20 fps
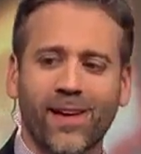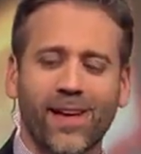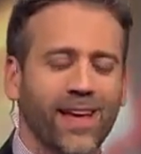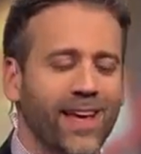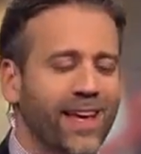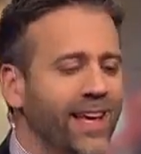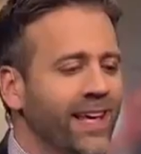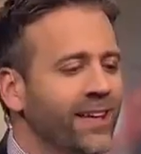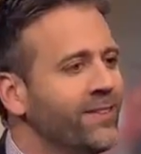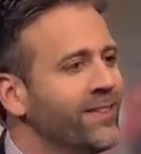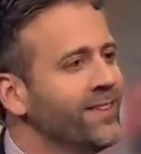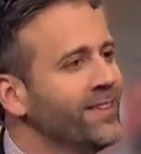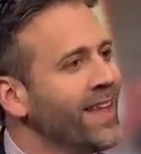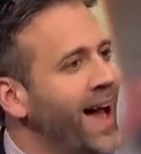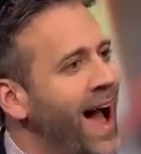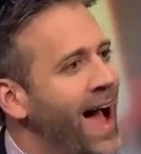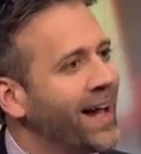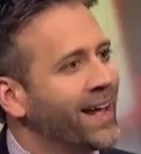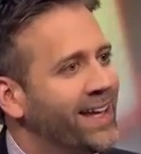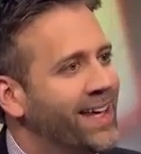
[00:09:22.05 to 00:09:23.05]
He's
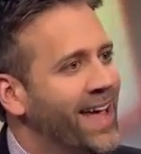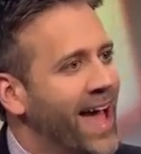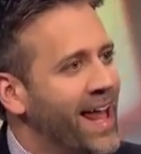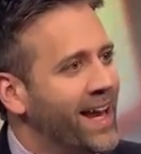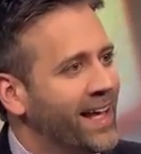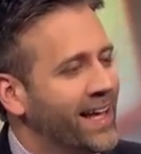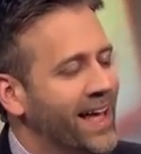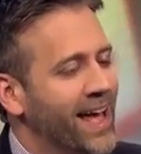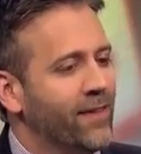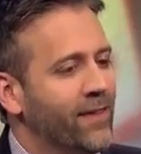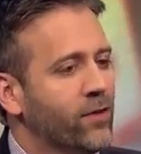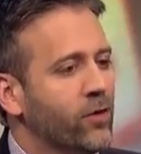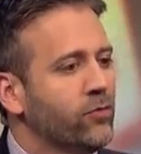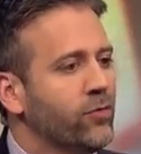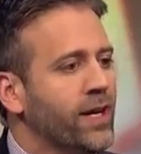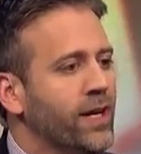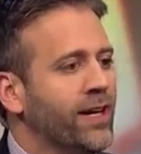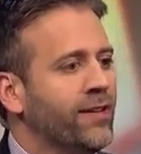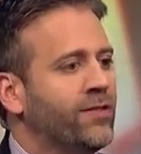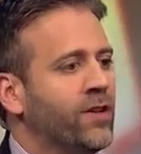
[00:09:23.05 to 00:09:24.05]
not getting it. And the
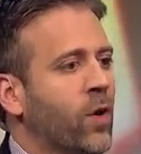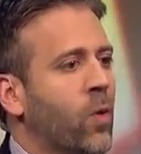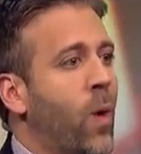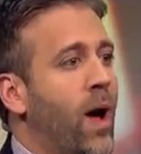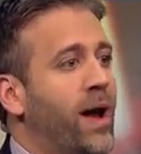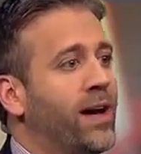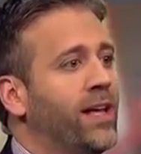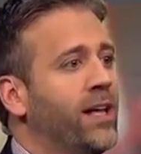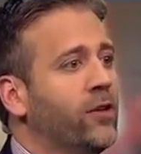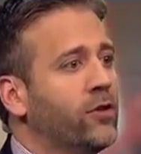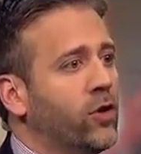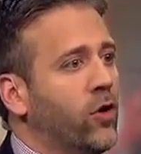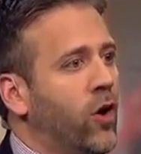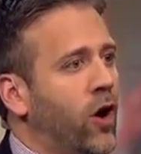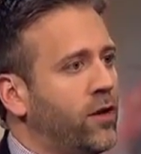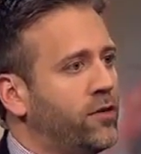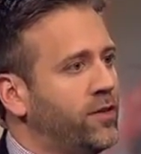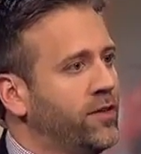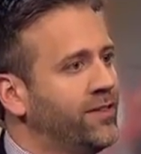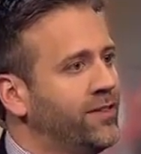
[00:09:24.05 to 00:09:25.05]
reason when he
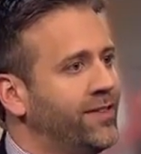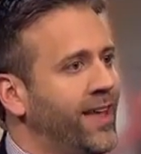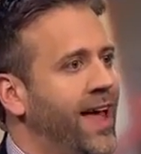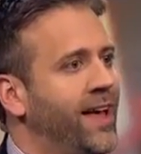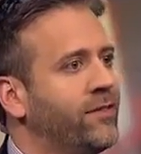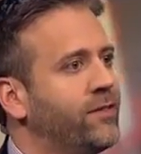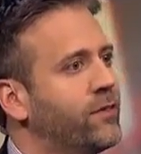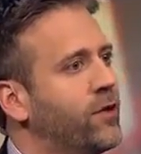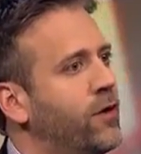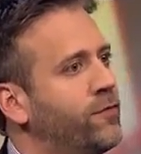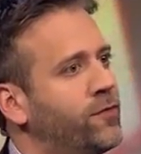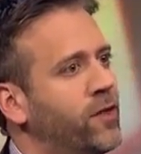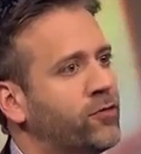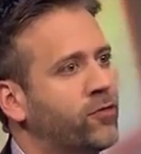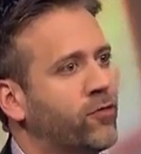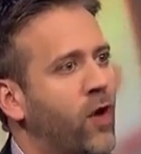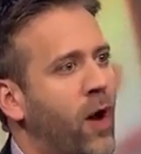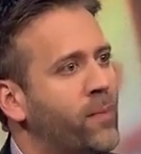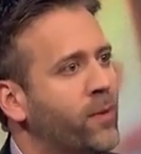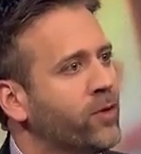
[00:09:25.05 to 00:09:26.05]
talks, he's saying stuff
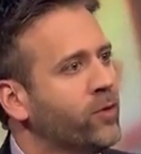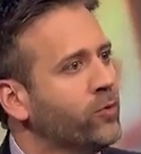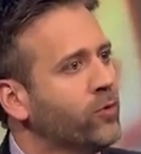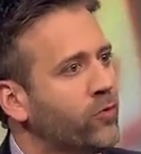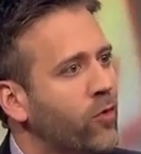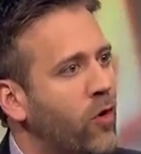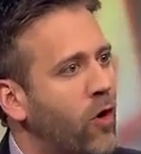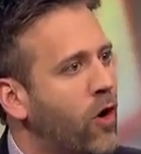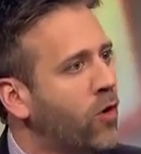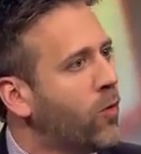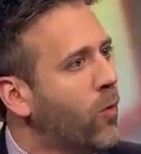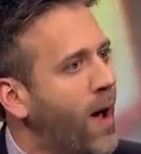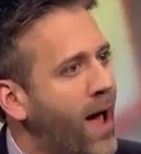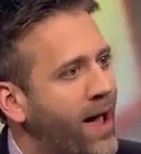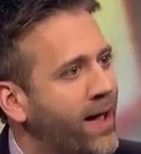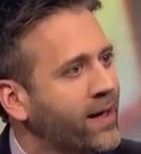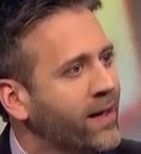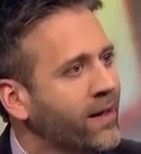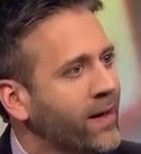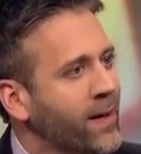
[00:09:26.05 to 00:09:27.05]
that's rubbing you the wrong
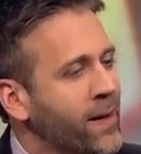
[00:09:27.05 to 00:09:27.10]
way